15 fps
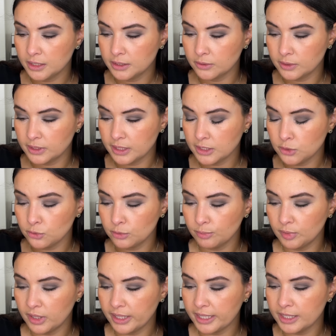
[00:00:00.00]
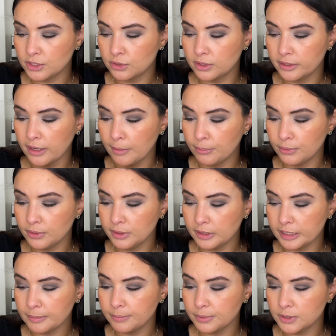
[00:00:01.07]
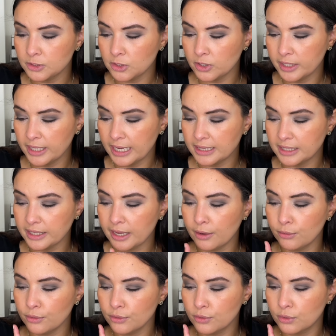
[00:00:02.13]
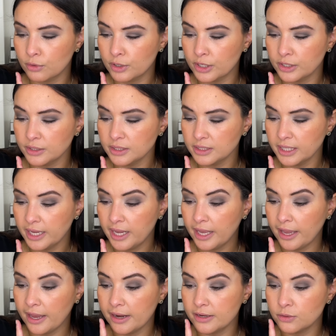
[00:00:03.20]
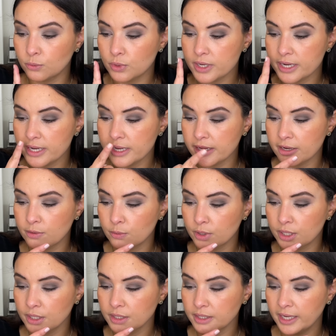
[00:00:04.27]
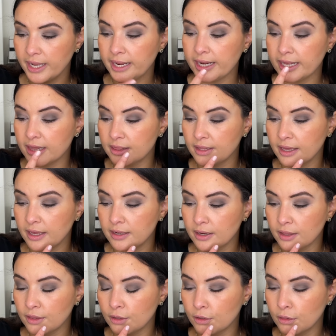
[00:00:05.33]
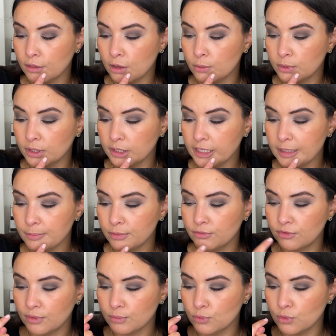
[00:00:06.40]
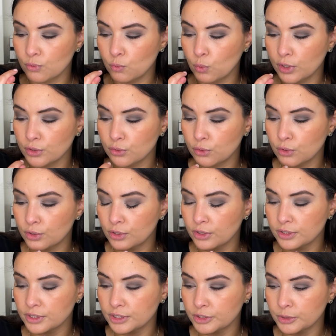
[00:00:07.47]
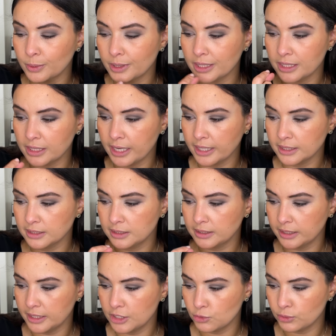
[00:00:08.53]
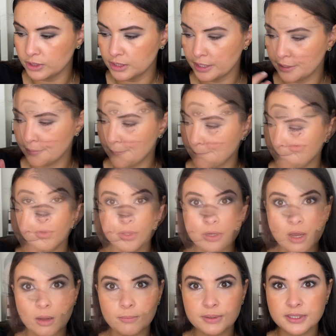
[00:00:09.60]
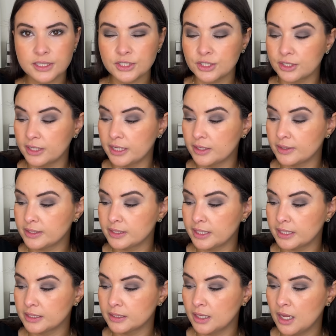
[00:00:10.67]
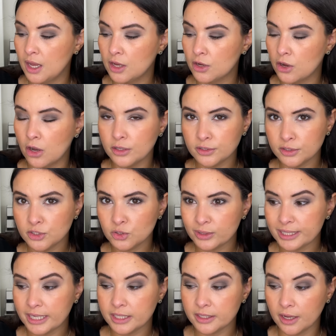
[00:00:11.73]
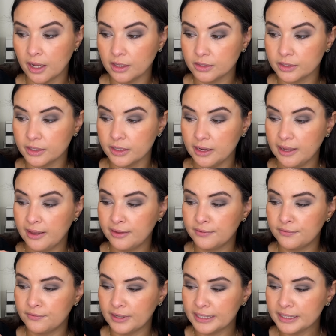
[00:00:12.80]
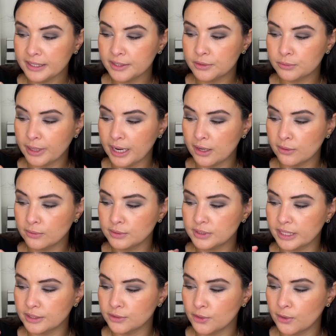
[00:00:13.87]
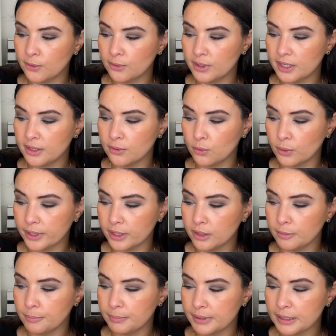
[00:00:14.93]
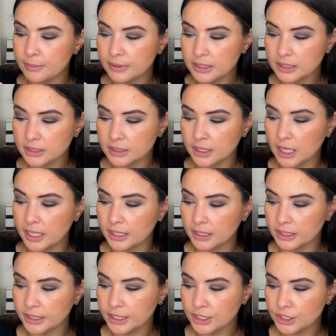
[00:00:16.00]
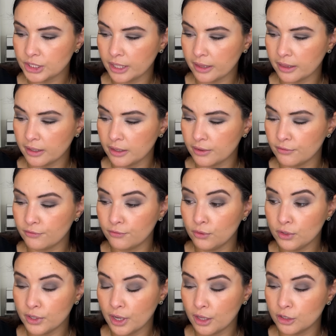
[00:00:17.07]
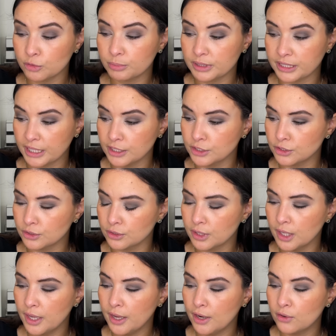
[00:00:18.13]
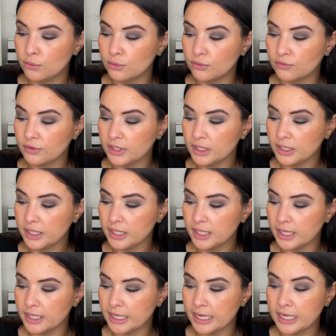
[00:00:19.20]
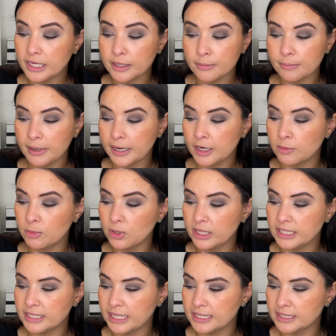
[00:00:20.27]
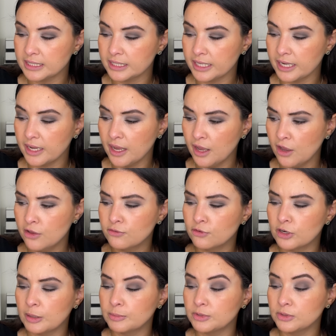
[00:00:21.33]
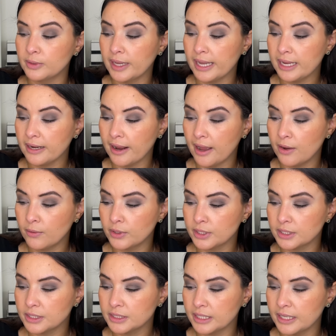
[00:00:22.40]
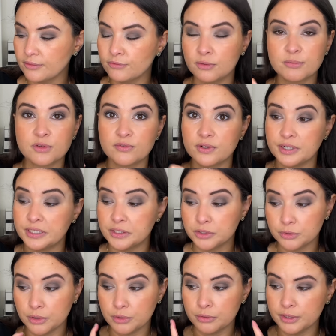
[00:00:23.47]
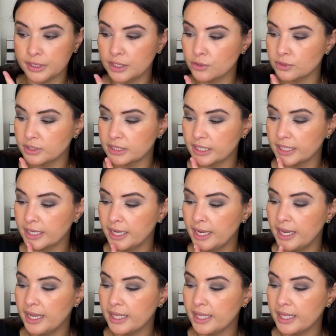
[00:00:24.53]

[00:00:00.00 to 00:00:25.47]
So it says to apply it to the upper lip, starting at the outer corners and working inward, and then the lower lip from one corner to the next. Interesting. For the composition here, it says concentrated color, finely ground and coated in oil, pigments unleash their full color potential, revealing an incomparable intensity for up to 8 hours from the very stroke. Interesting.